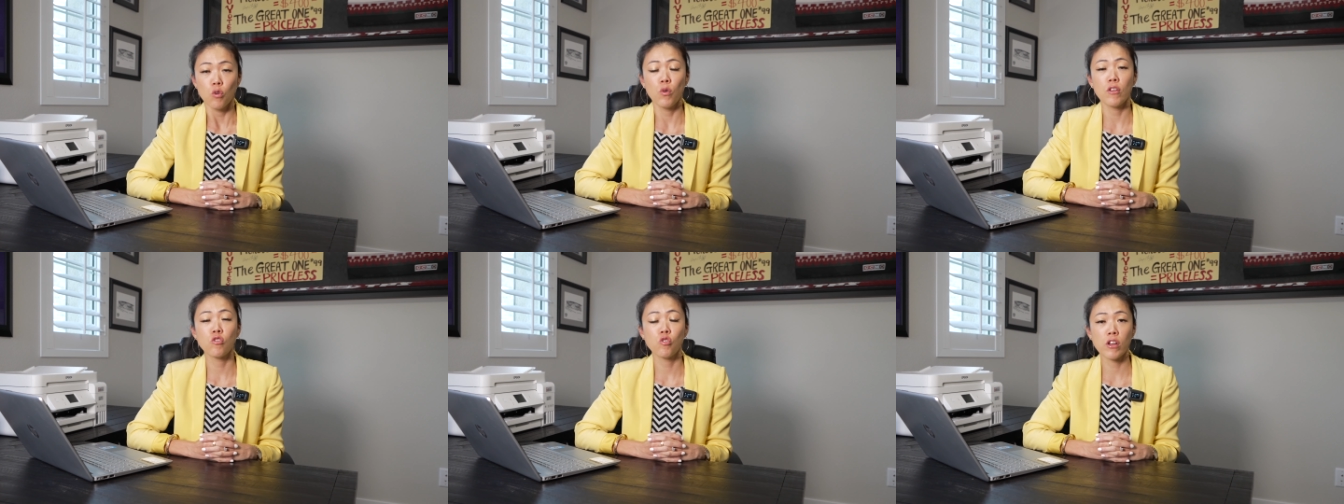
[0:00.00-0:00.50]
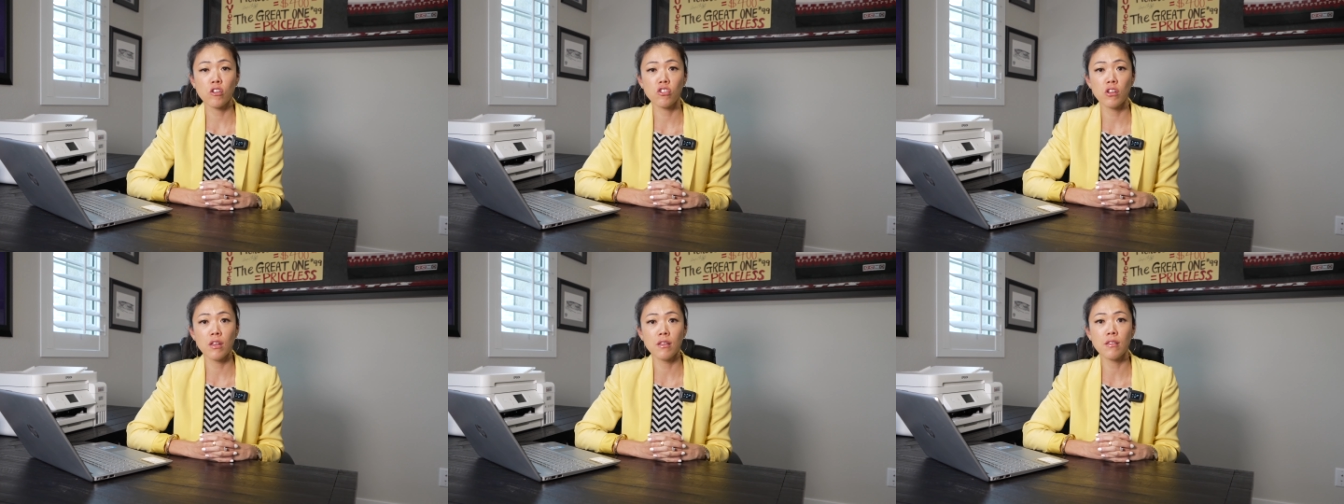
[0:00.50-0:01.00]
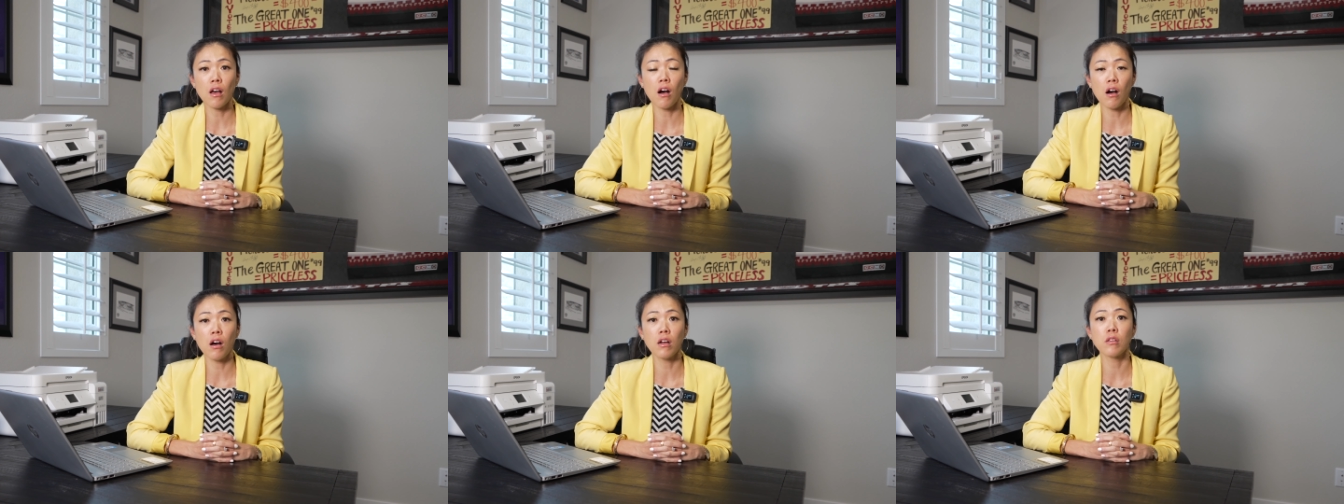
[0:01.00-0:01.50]
restrictions
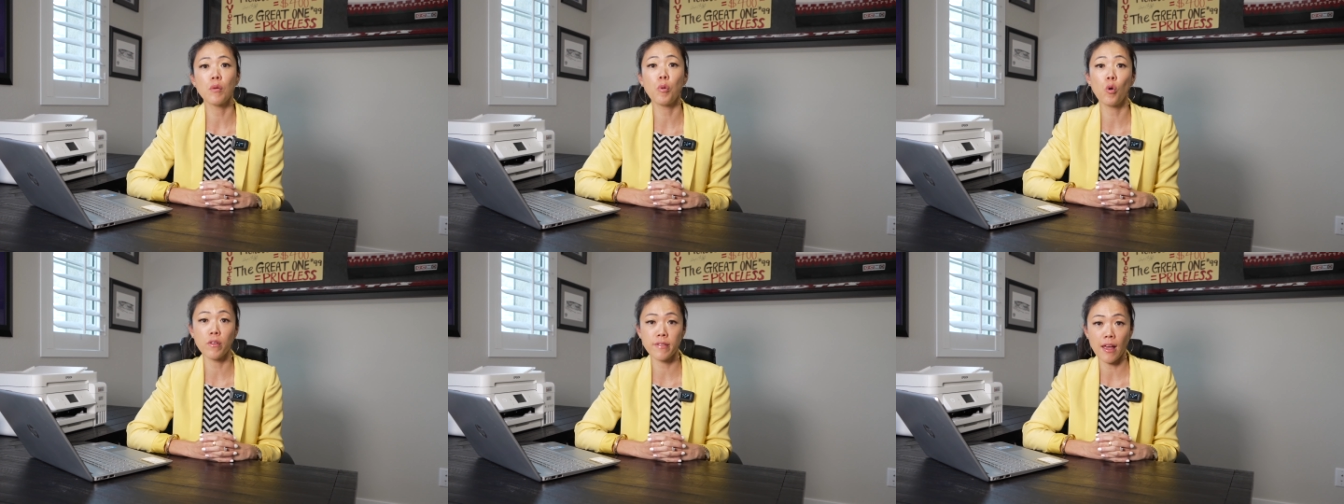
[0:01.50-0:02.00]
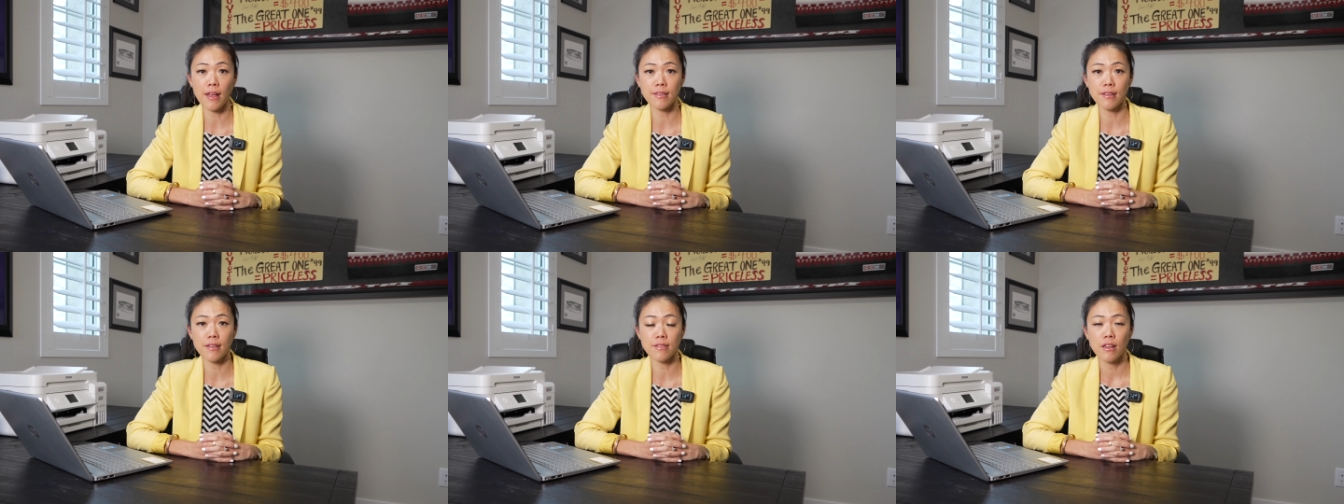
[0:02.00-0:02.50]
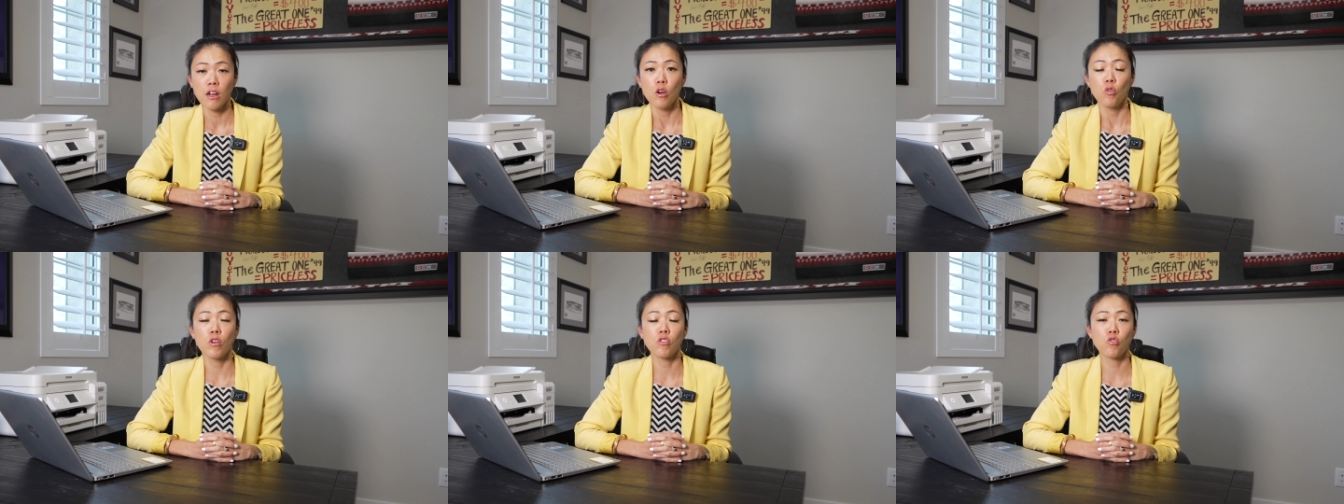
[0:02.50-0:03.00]
on pool sizes,
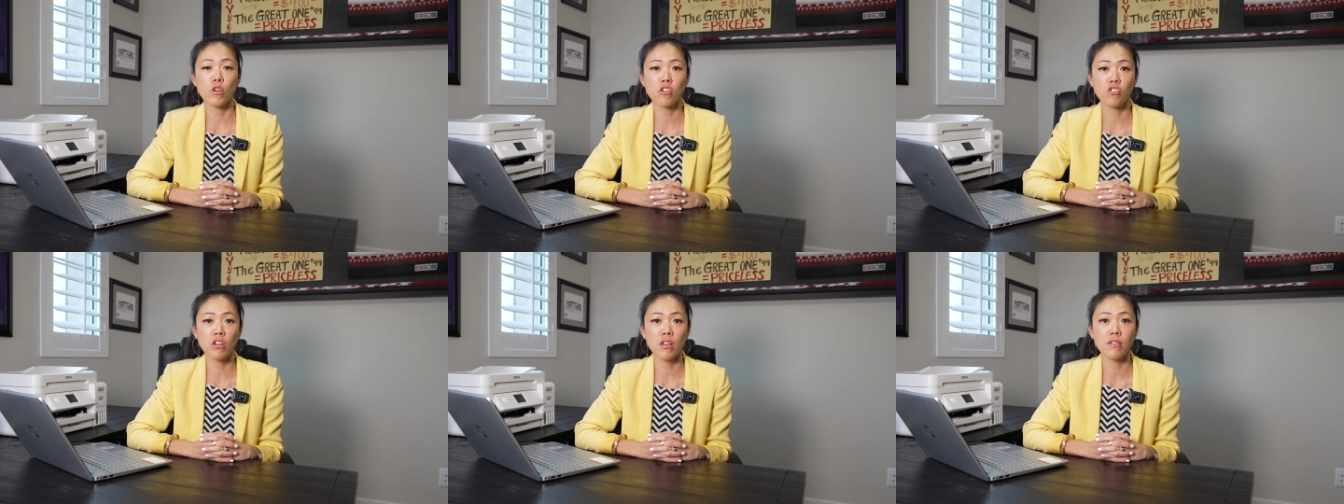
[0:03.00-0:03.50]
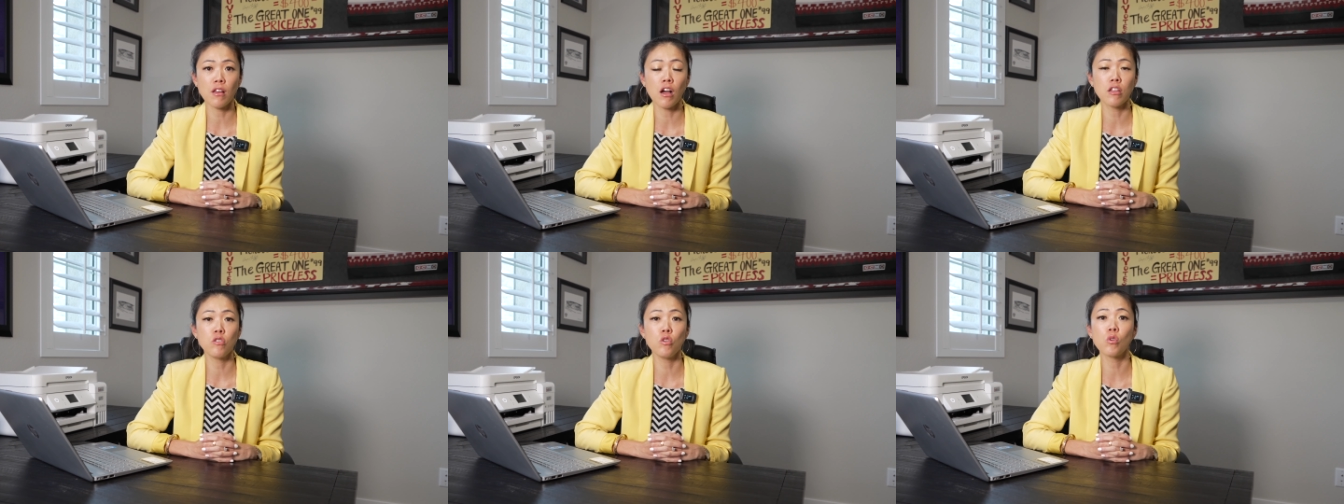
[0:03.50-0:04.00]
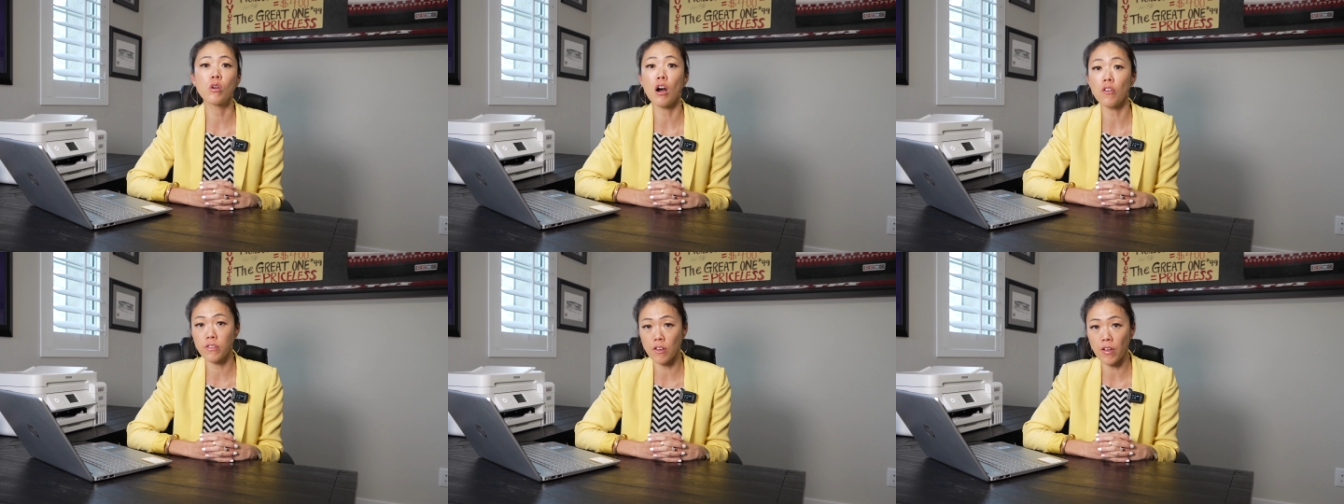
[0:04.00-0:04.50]
restrictions on new
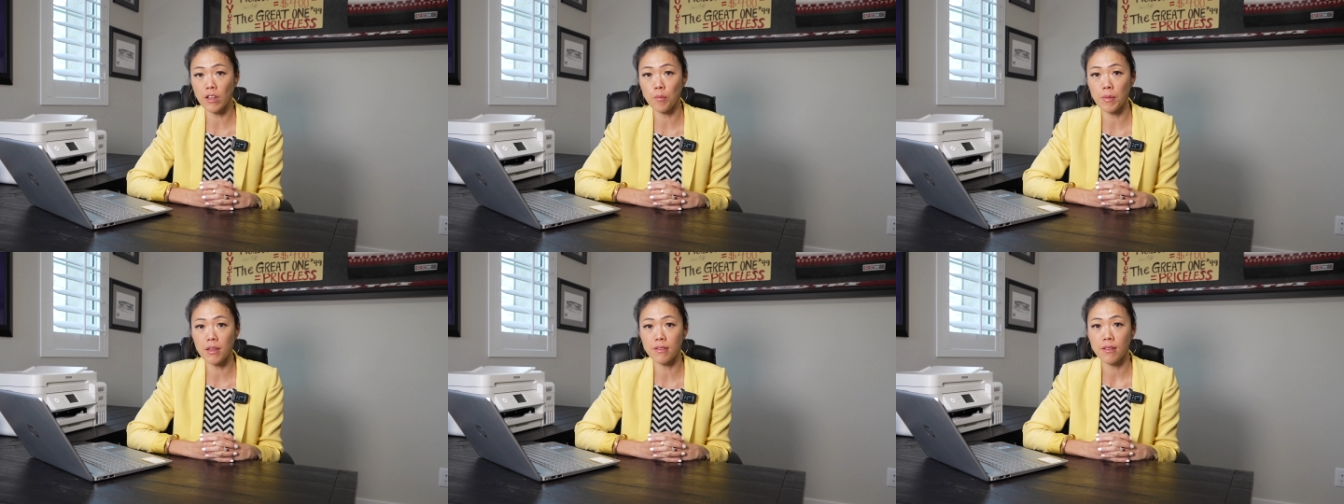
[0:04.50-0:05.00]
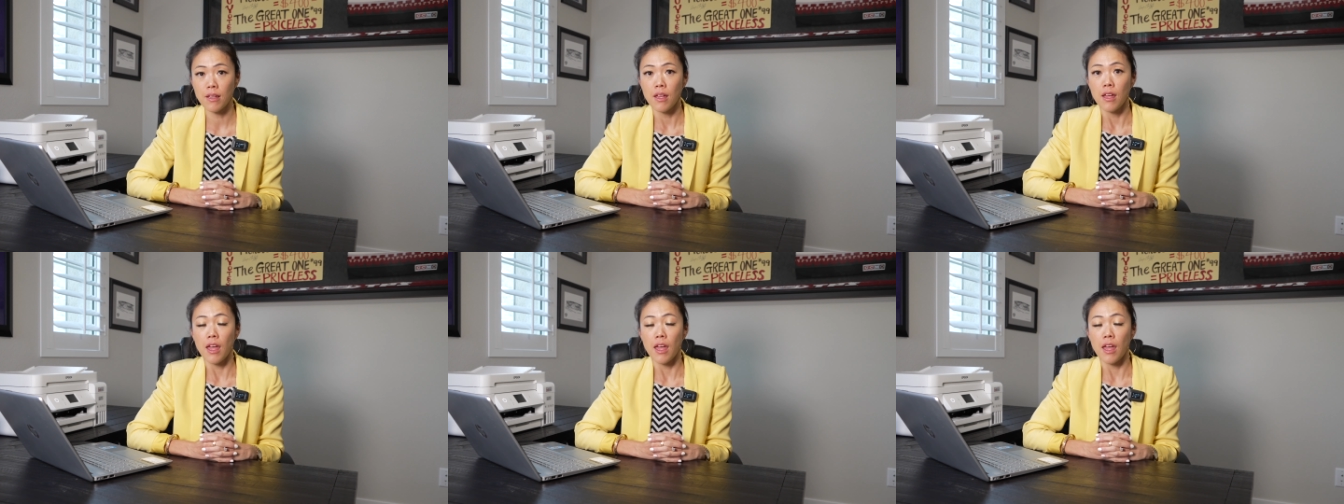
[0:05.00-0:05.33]
golf developments.